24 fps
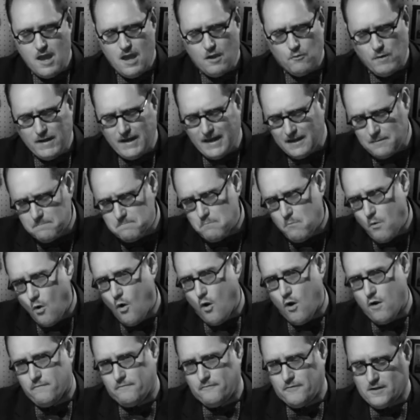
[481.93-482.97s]
We need
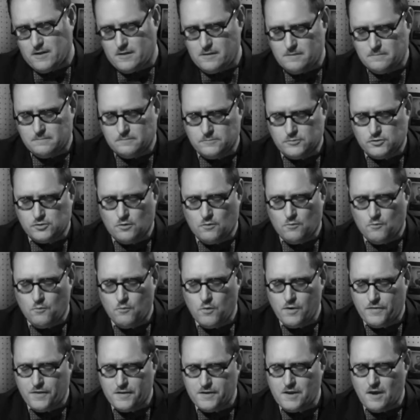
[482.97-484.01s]
more films
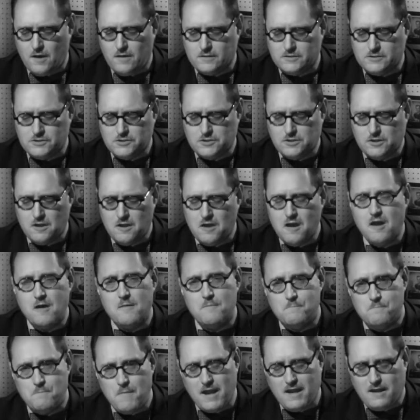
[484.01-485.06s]
with adults,
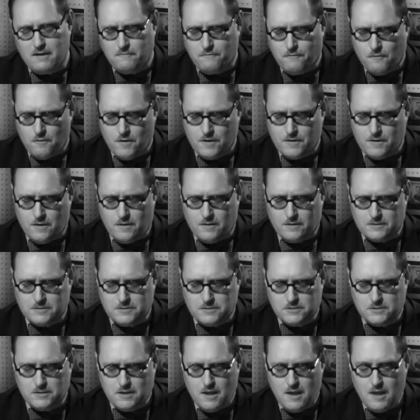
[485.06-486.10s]
made for
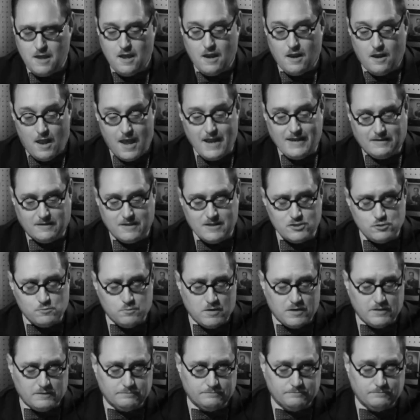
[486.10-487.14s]
adults, like this
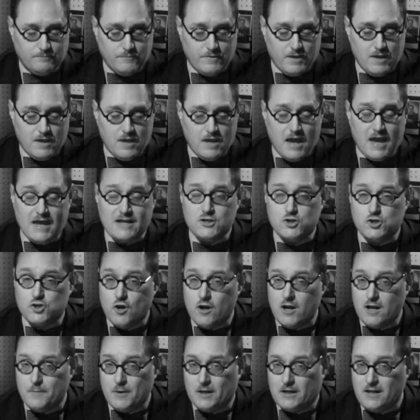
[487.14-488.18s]
one, and
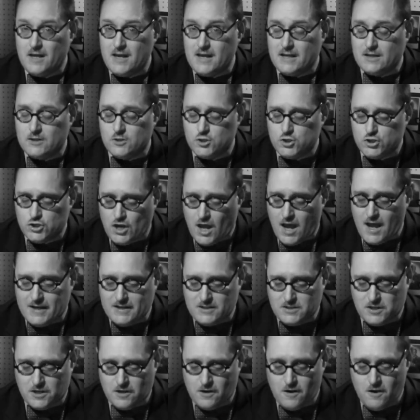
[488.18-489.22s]
Shirley MacLaine
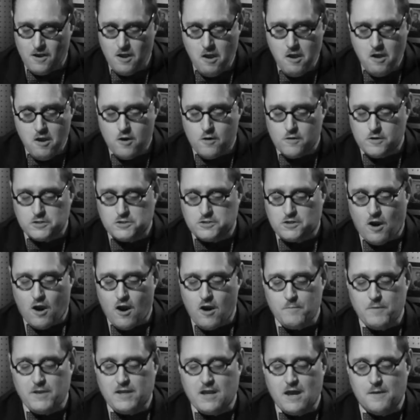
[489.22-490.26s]
shines here, her
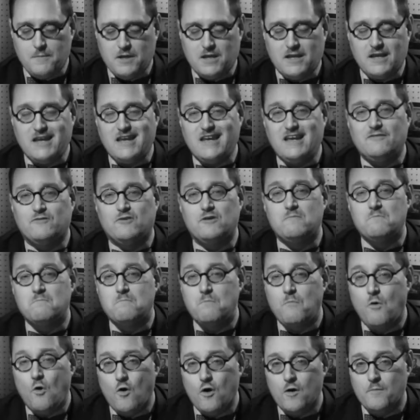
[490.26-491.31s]
star becoming even
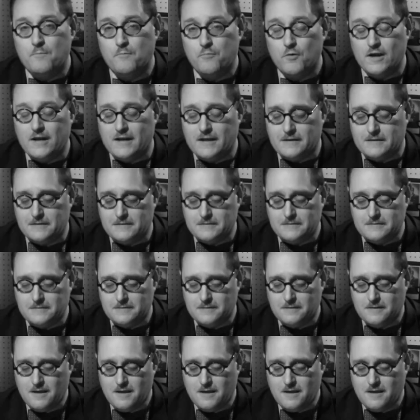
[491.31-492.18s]
more brilliant.